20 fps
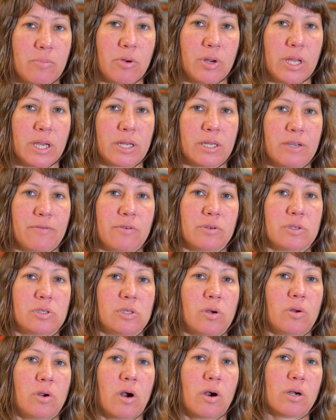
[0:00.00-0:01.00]
putting different
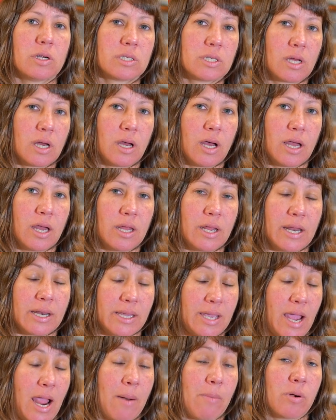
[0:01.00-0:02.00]
sonars uh,
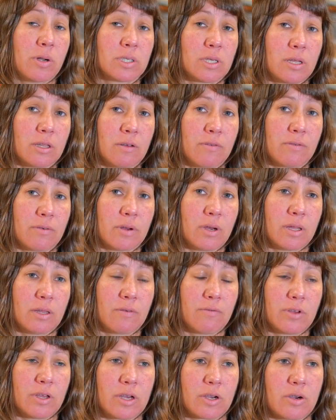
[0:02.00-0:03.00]
and cameras on the on
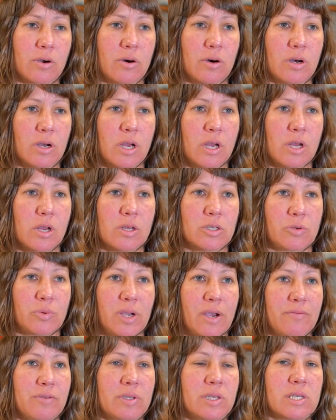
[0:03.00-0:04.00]
the vehicle. So we
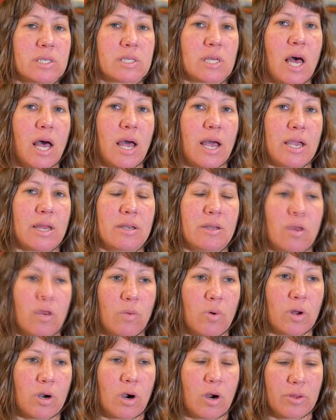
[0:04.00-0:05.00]
have to decide uh,
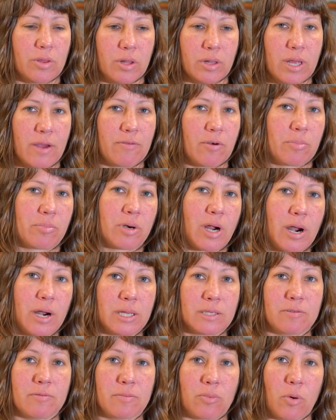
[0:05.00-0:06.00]
what are the level
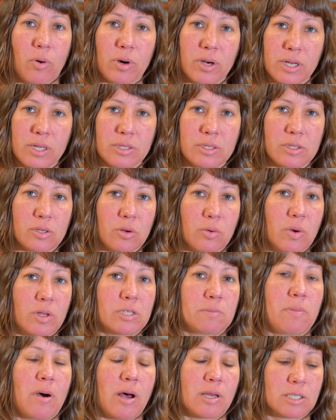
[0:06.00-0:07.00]
priorities of importance. So
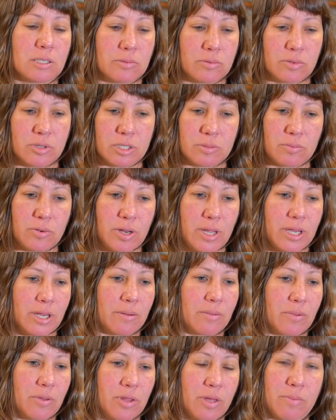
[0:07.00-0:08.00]
what's possible is putting
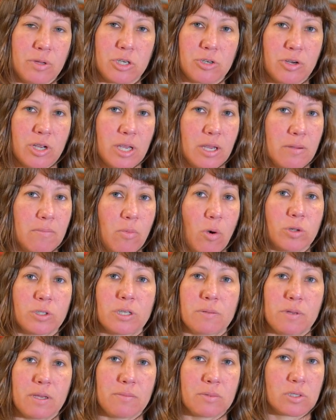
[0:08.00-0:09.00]
a bathymetry, multi-beam